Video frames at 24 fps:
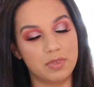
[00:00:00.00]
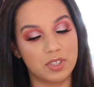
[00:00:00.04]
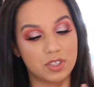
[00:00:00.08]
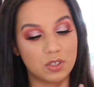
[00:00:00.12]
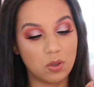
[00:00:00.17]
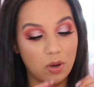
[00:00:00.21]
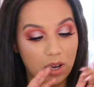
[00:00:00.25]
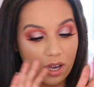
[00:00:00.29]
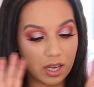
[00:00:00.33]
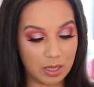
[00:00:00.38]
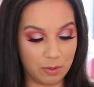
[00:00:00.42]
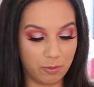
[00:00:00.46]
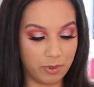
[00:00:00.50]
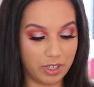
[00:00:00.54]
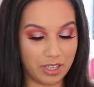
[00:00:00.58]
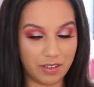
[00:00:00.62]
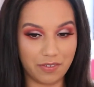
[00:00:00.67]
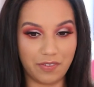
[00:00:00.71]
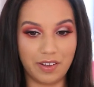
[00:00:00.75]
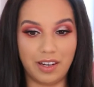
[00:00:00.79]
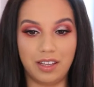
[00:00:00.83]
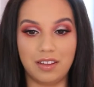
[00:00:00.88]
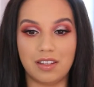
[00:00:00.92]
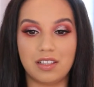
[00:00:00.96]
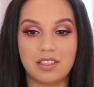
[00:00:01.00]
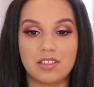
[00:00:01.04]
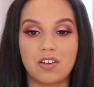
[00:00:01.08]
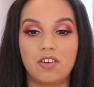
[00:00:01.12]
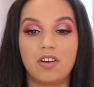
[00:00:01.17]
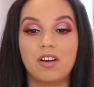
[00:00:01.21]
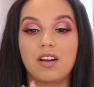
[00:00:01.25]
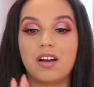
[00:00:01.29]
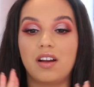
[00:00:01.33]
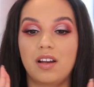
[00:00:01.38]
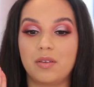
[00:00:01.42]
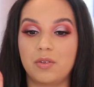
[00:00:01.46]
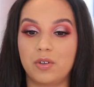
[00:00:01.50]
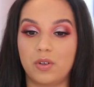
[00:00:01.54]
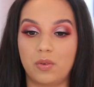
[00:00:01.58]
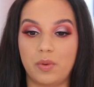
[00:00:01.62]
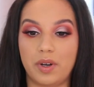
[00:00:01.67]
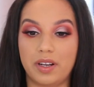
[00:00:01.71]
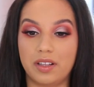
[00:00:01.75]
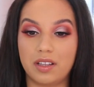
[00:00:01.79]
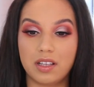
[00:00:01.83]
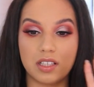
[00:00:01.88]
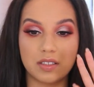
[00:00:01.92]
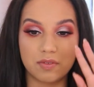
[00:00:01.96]
So I'm really feeling this look. I'm going to
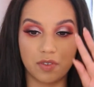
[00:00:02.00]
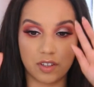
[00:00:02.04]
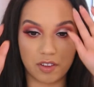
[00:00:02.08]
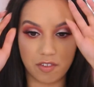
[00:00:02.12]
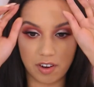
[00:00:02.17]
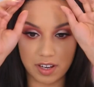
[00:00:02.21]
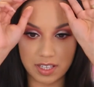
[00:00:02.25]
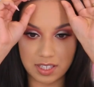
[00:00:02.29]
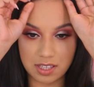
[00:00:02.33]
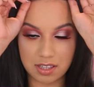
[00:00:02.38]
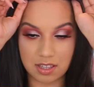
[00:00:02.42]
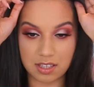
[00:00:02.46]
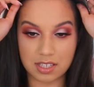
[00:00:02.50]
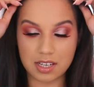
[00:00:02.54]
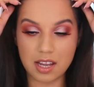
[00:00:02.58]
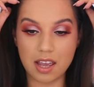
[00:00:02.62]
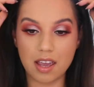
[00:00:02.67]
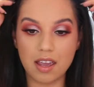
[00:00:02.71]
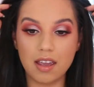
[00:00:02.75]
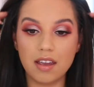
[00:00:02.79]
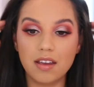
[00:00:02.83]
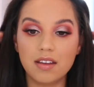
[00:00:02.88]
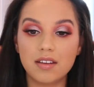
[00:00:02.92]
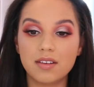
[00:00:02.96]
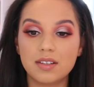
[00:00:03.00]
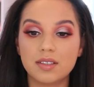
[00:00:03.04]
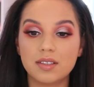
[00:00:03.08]
wear this for the rest of the day.